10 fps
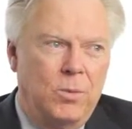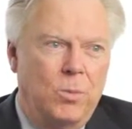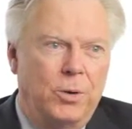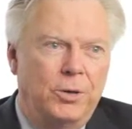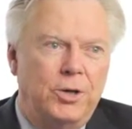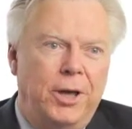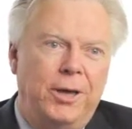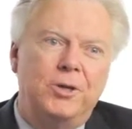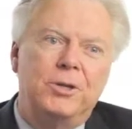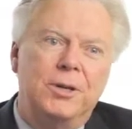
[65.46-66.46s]
would
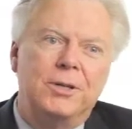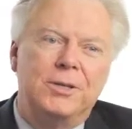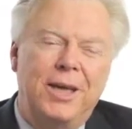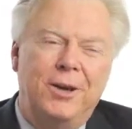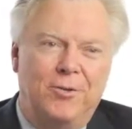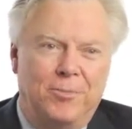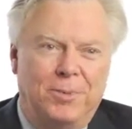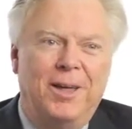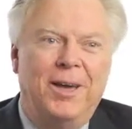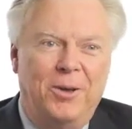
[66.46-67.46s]
change the state of
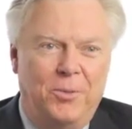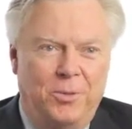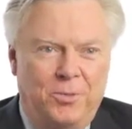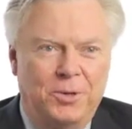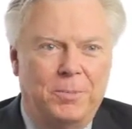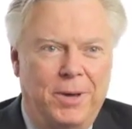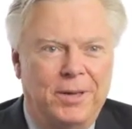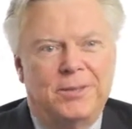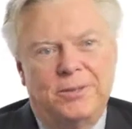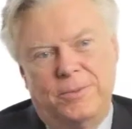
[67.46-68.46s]
play with
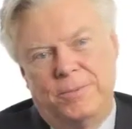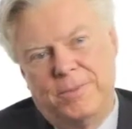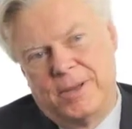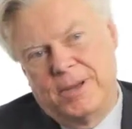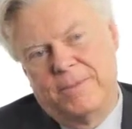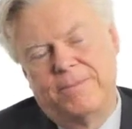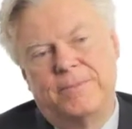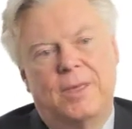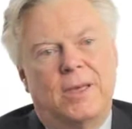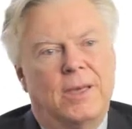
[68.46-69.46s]
respect to
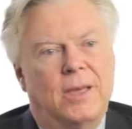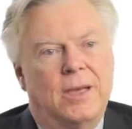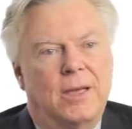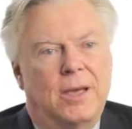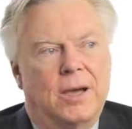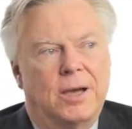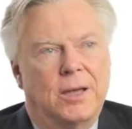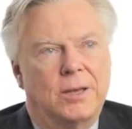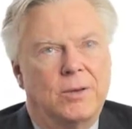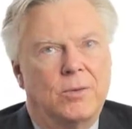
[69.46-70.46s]

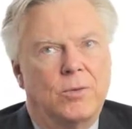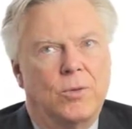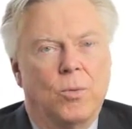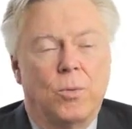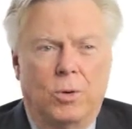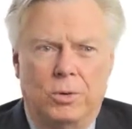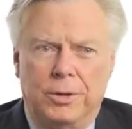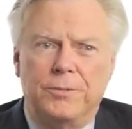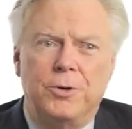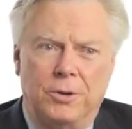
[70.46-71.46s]
the
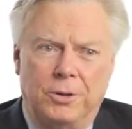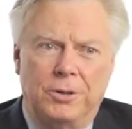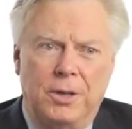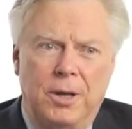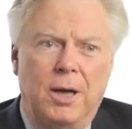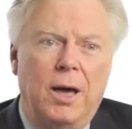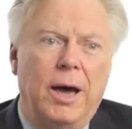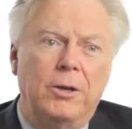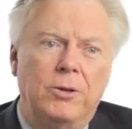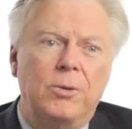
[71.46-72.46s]
role of journals.
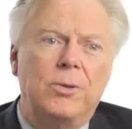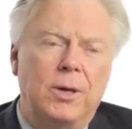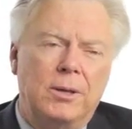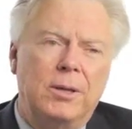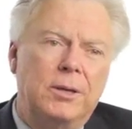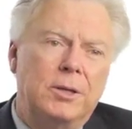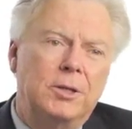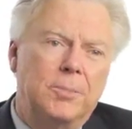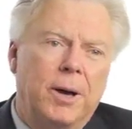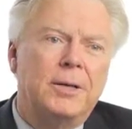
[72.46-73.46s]
I do think that it
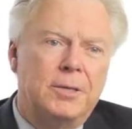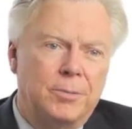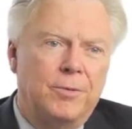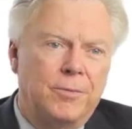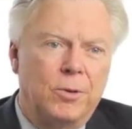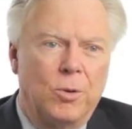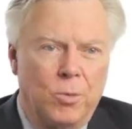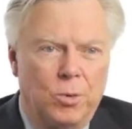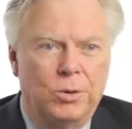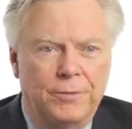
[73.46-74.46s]
is possible for the
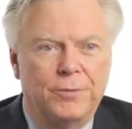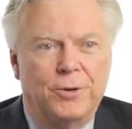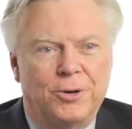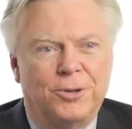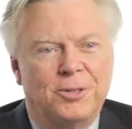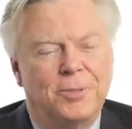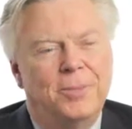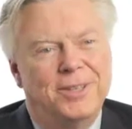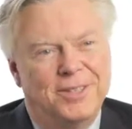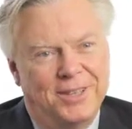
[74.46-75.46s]
role of journals to
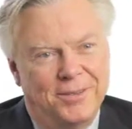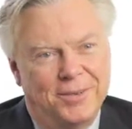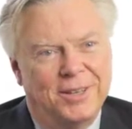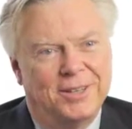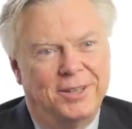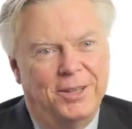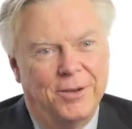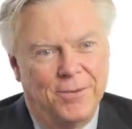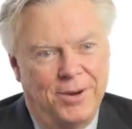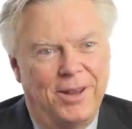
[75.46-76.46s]
be significantly
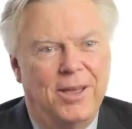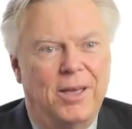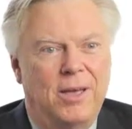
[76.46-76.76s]
different.